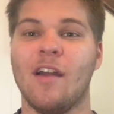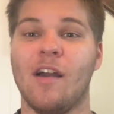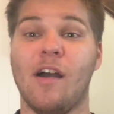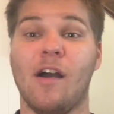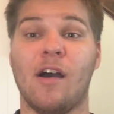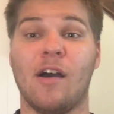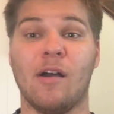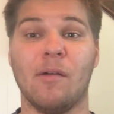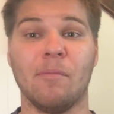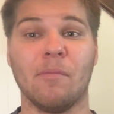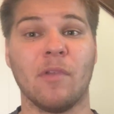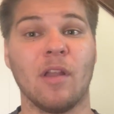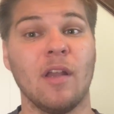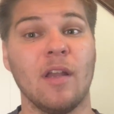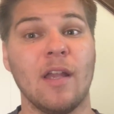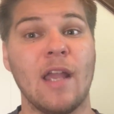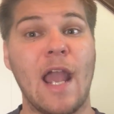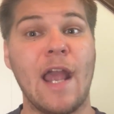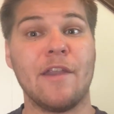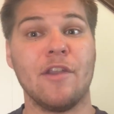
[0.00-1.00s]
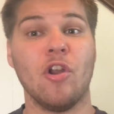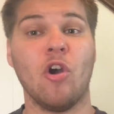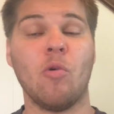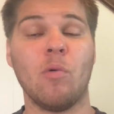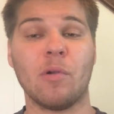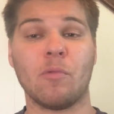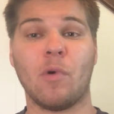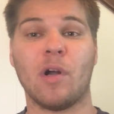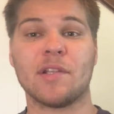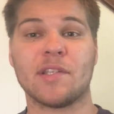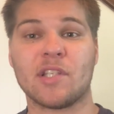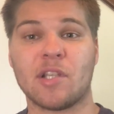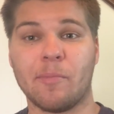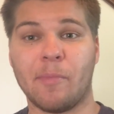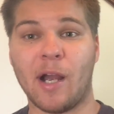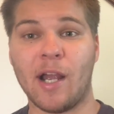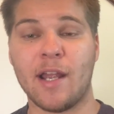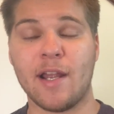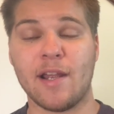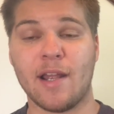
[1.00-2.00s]
And no one wants to
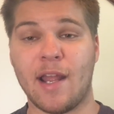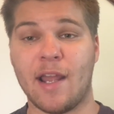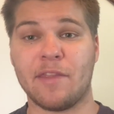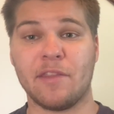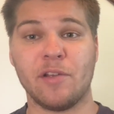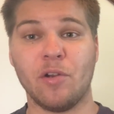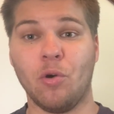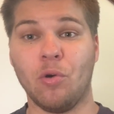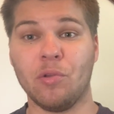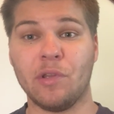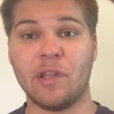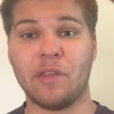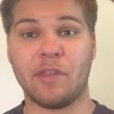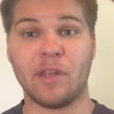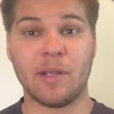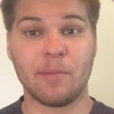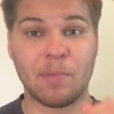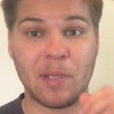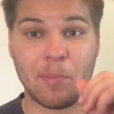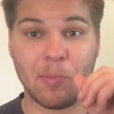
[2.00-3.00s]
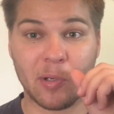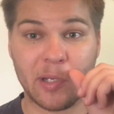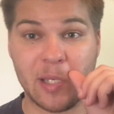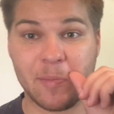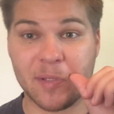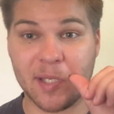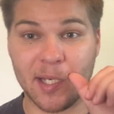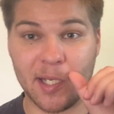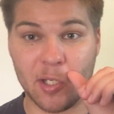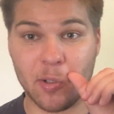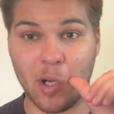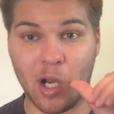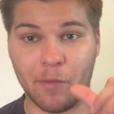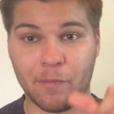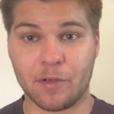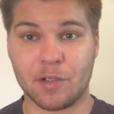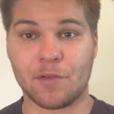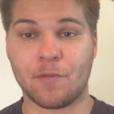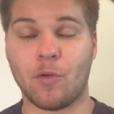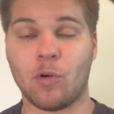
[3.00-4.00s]
buy it, and the only thing people keep sending you
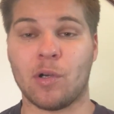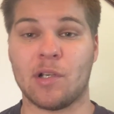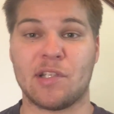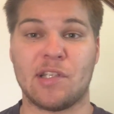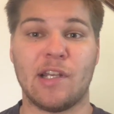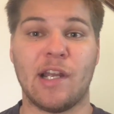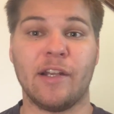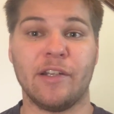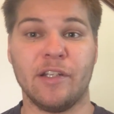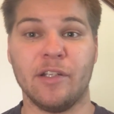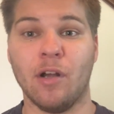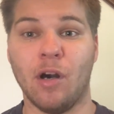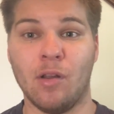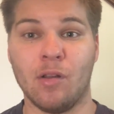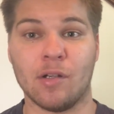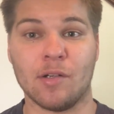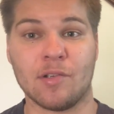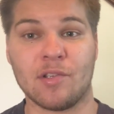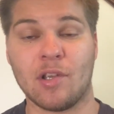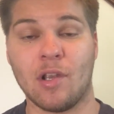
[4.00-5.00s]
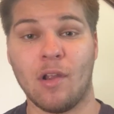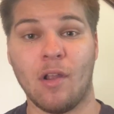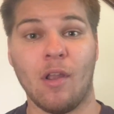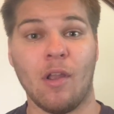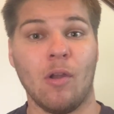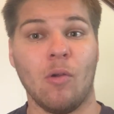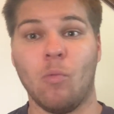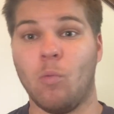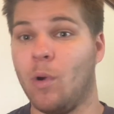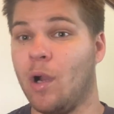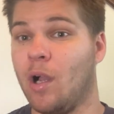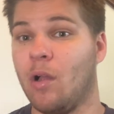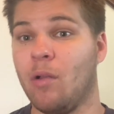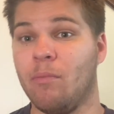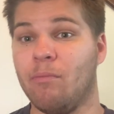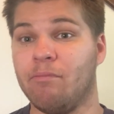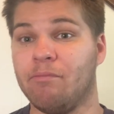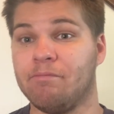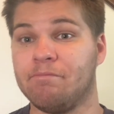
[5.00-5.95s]
offers for is $90. Well,